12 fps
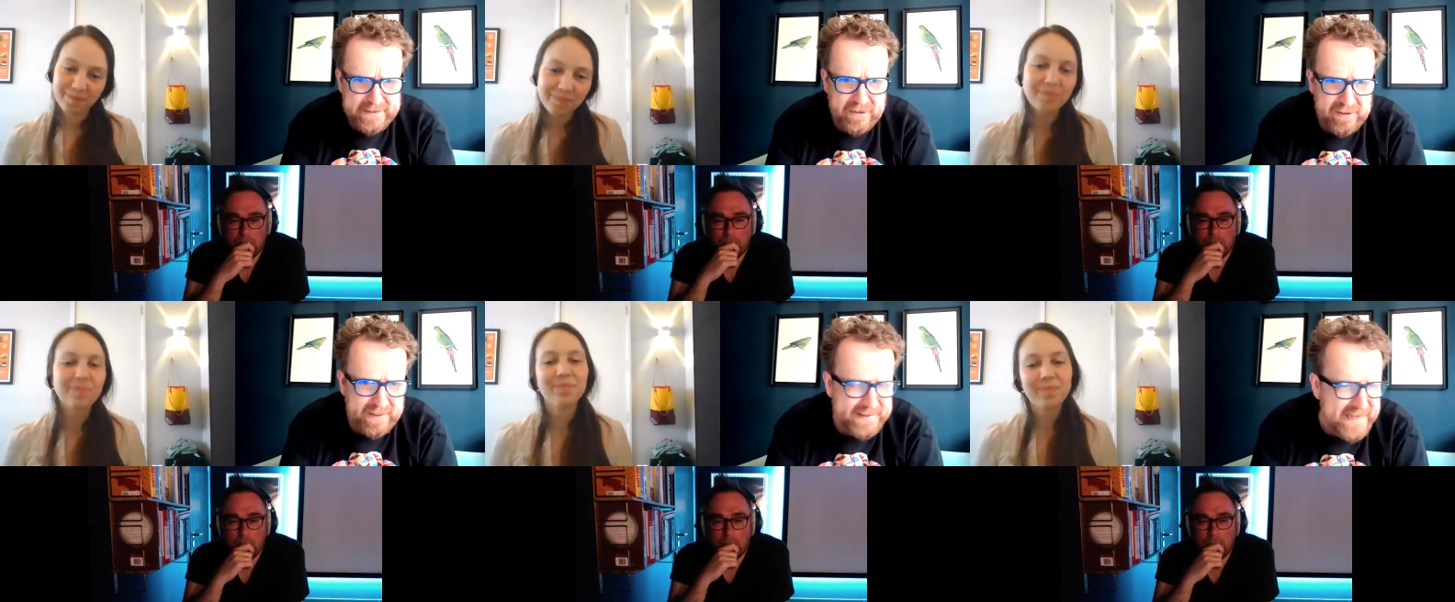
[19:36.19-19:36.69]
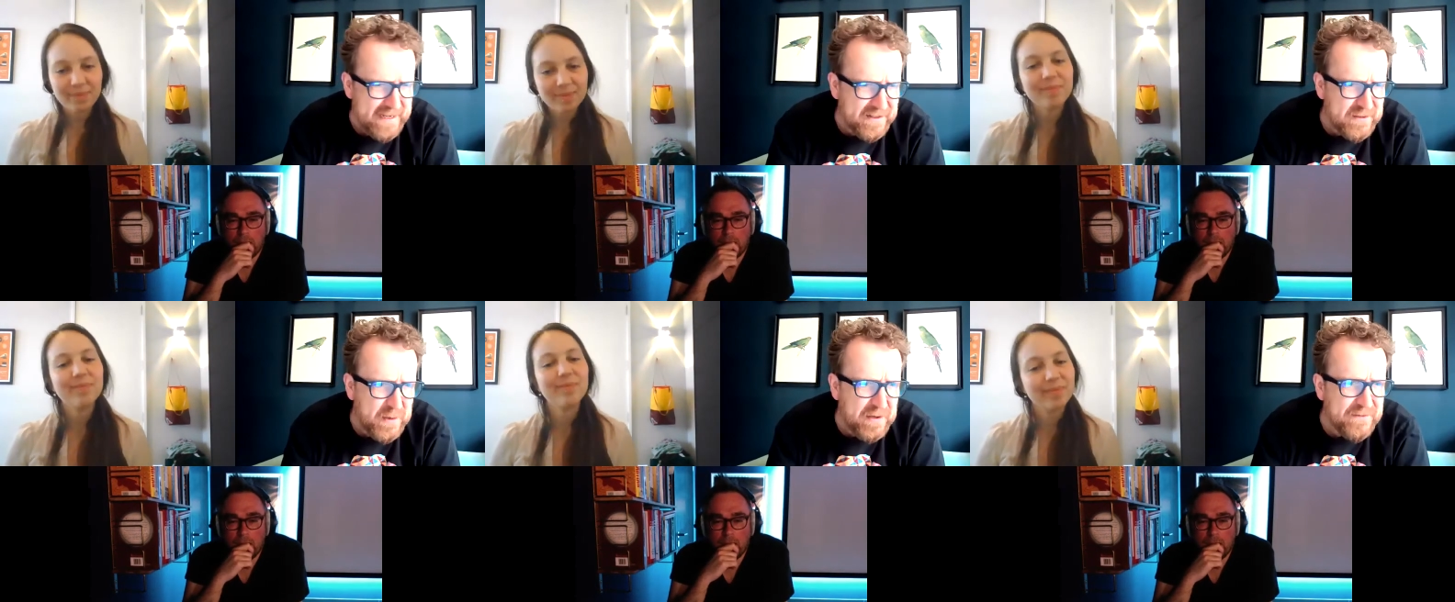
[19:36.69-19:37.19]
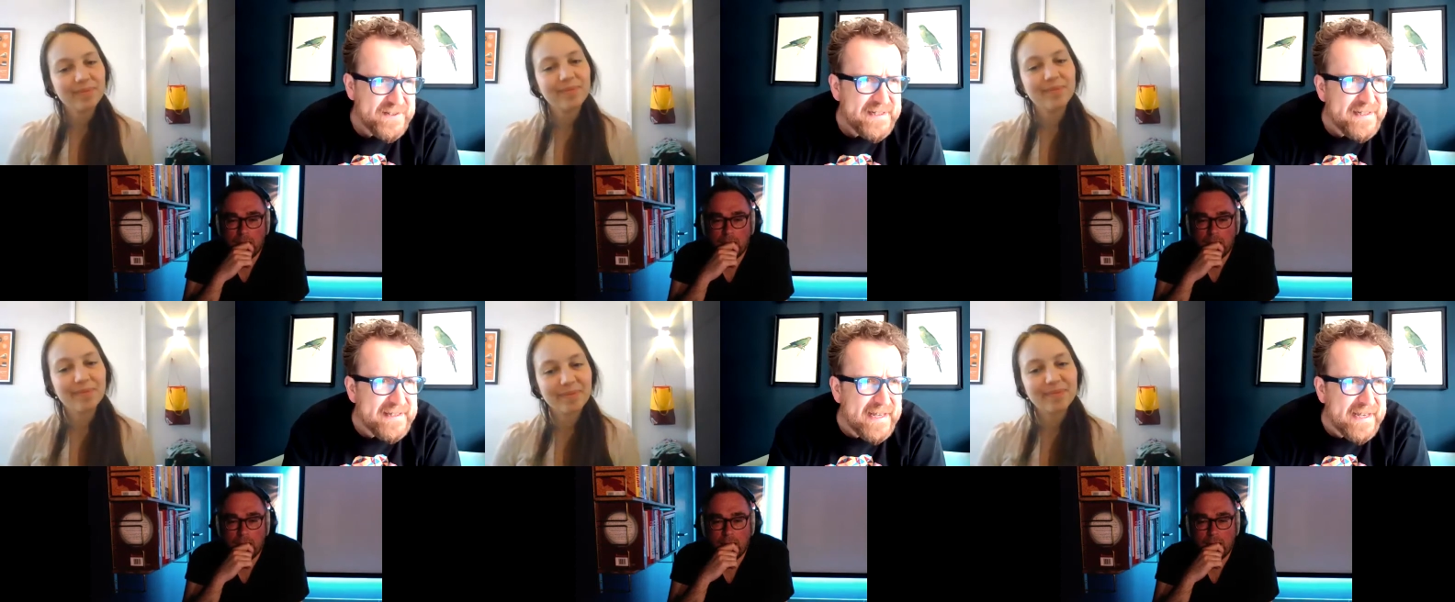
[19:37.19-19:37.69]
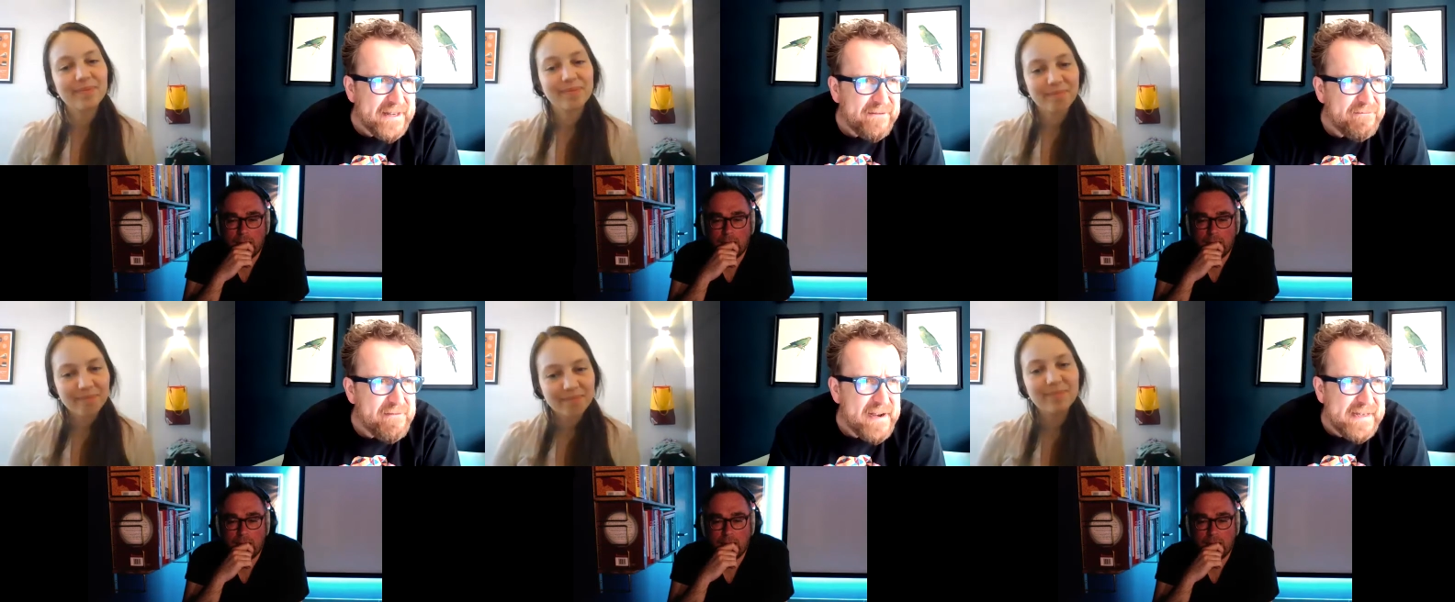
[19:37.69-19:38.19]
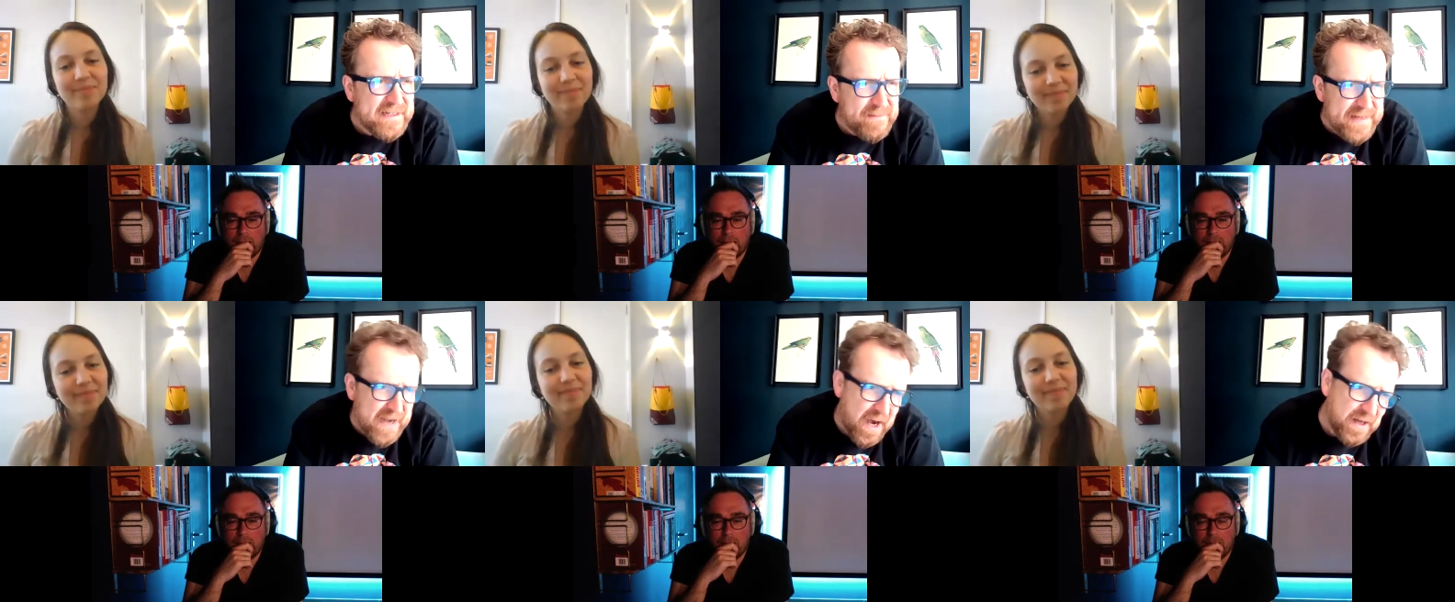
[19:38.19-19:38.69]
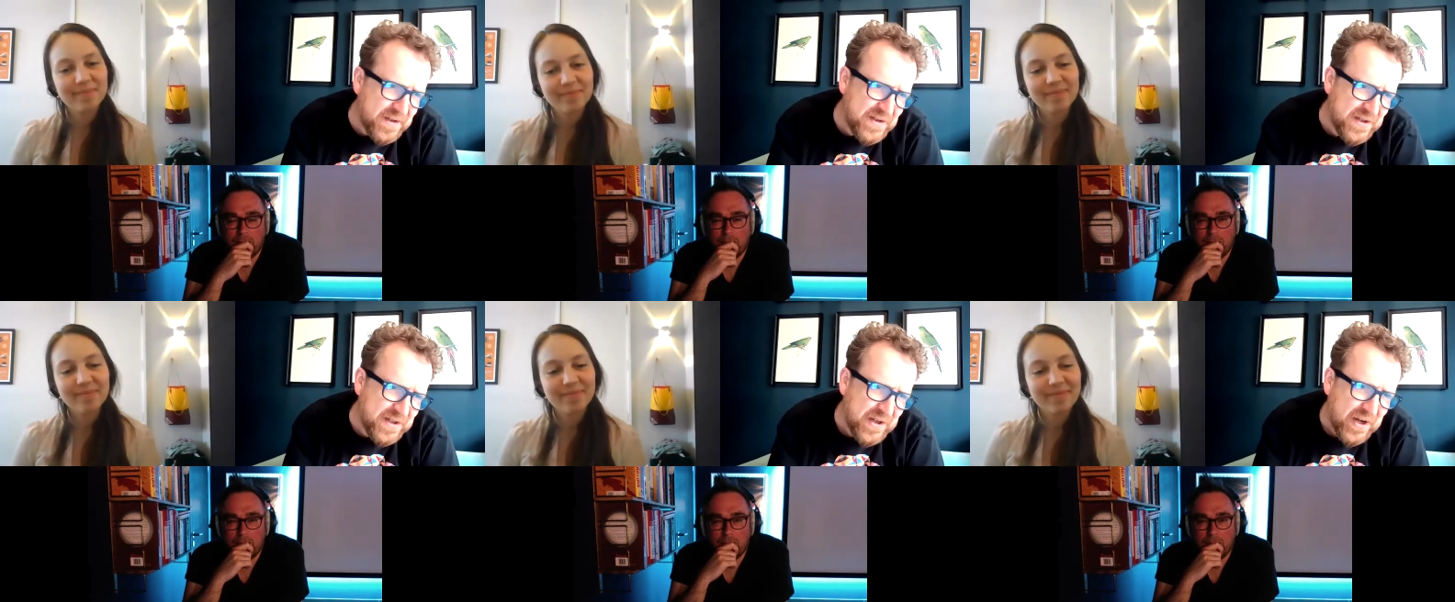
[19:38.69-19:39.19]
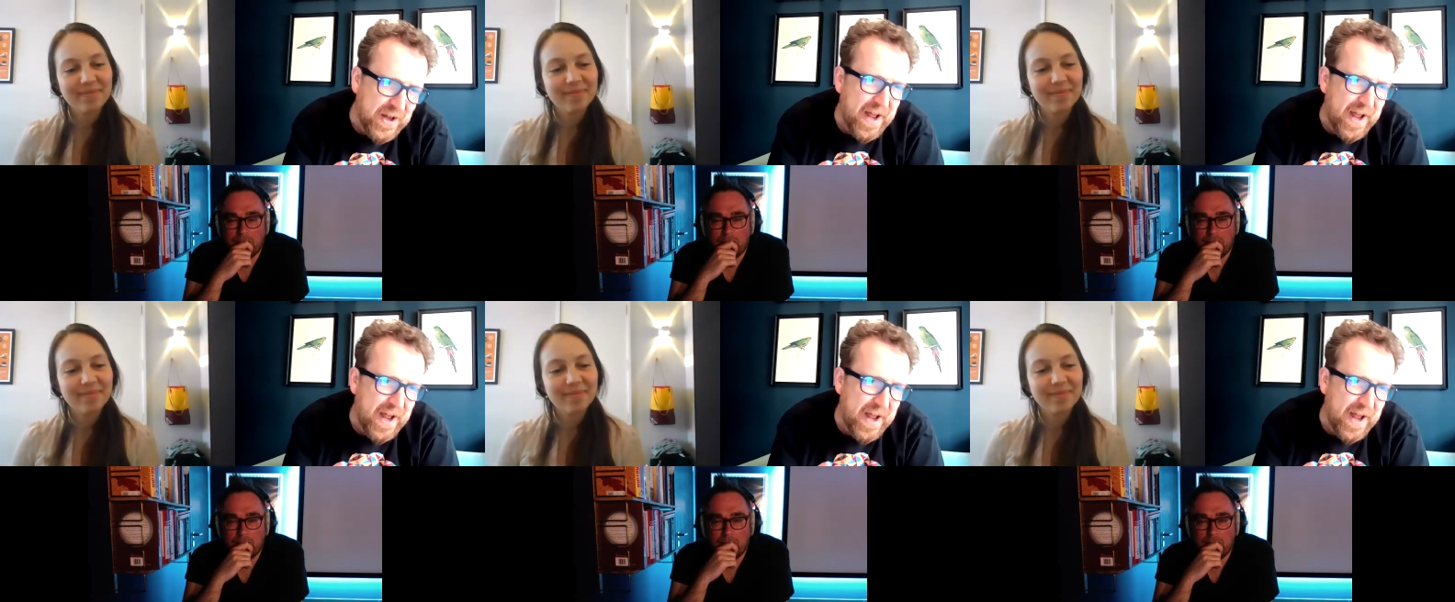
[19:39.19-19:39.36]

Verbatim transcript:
Speaker 1: got about ten or twelve sitting there ready to be answered.